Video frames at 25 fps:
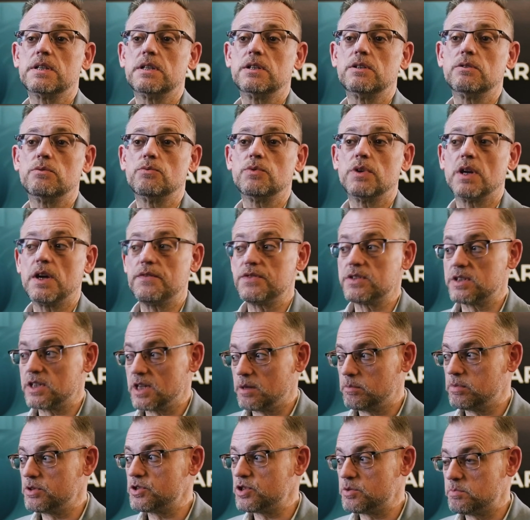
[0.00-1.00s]
and we have
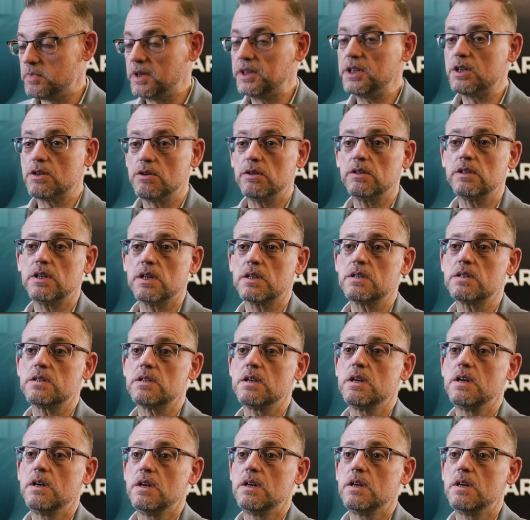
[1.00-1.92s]
established many contacts.